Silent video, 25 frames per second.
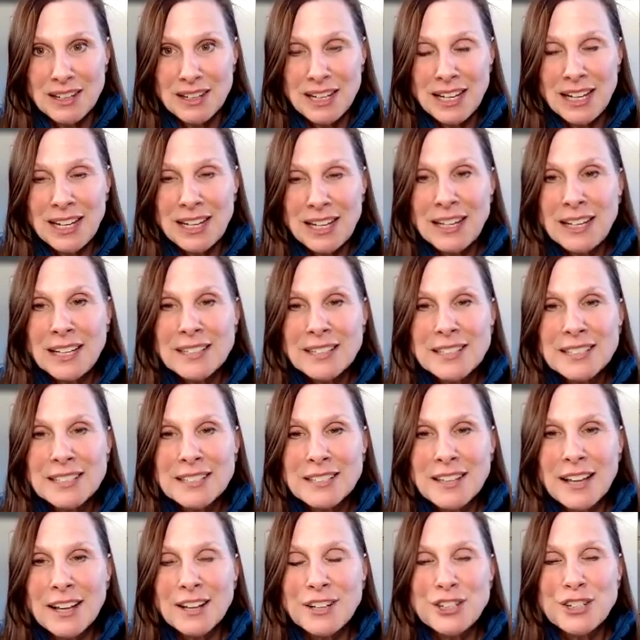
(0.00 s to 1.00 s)
It is
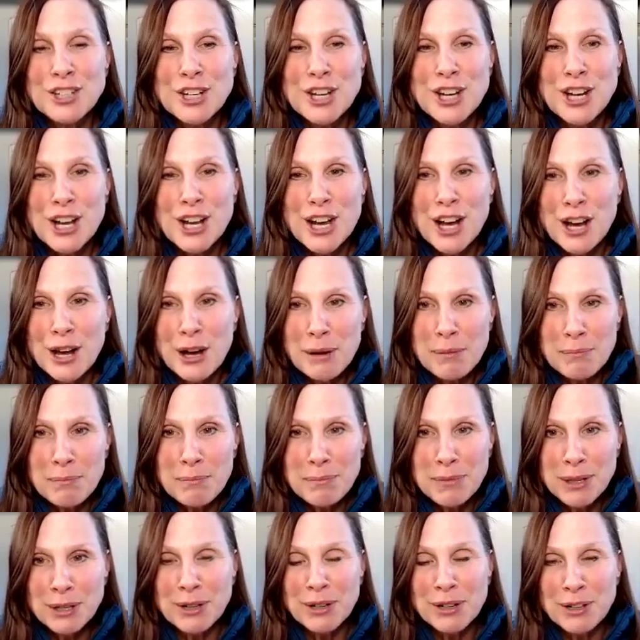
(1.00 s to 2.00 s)
such a
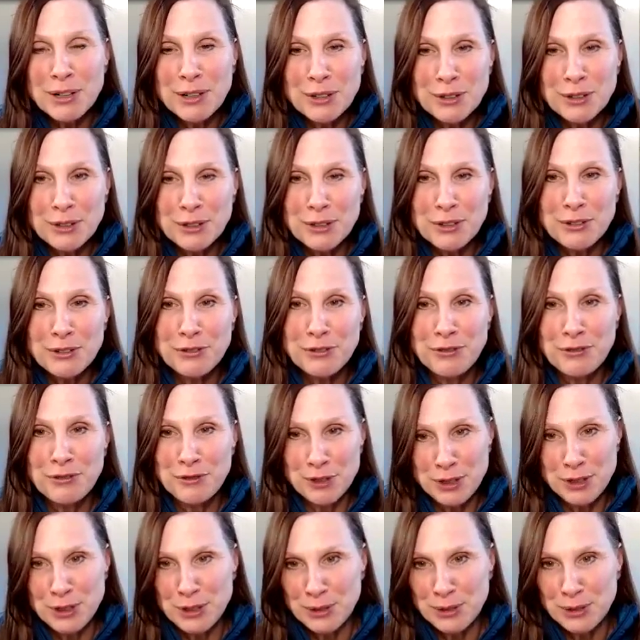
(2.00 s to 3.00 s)
miracle
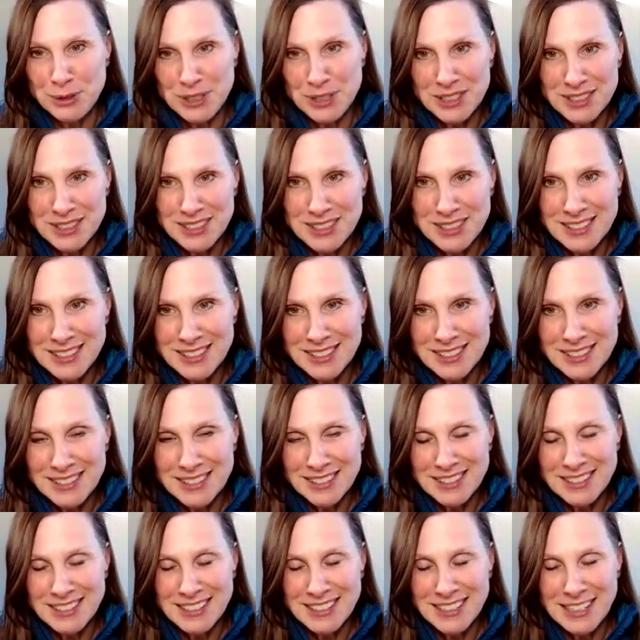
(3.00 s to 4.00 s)
food.
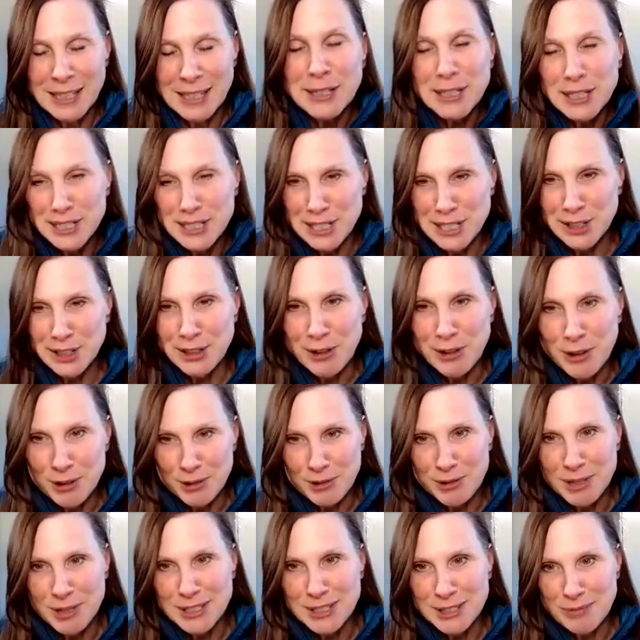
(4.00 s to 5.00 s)
I'm going to tell you all the
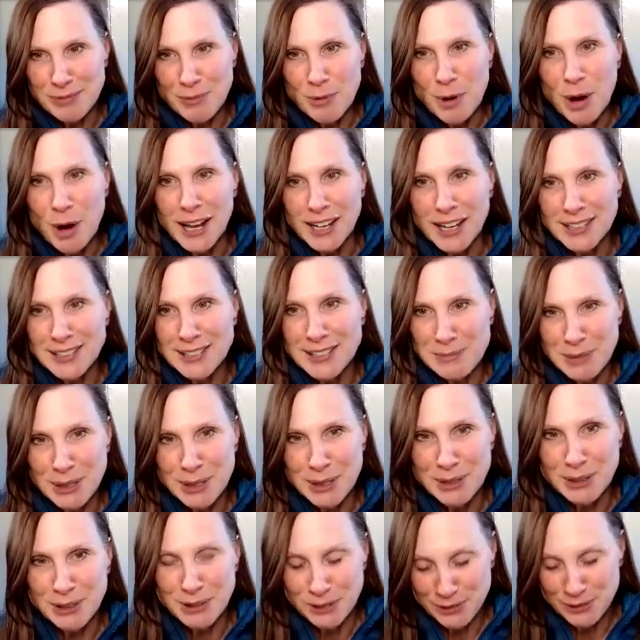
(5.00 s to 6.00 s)
ways of why it's a
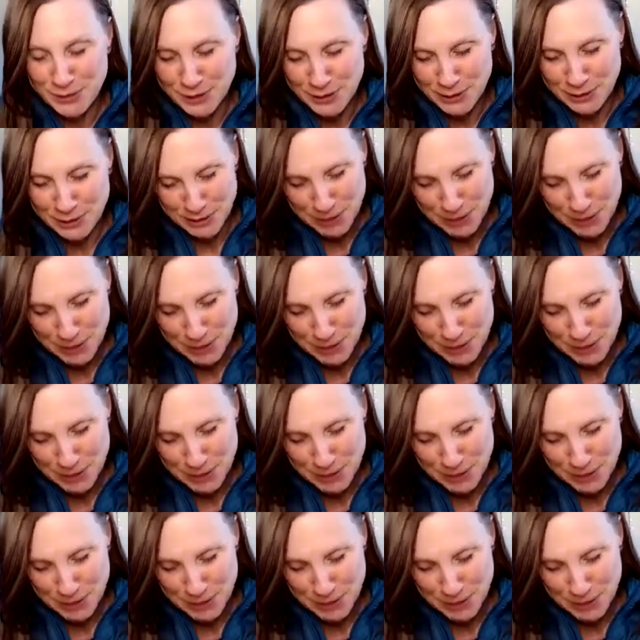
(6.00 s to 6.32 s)
miracle food.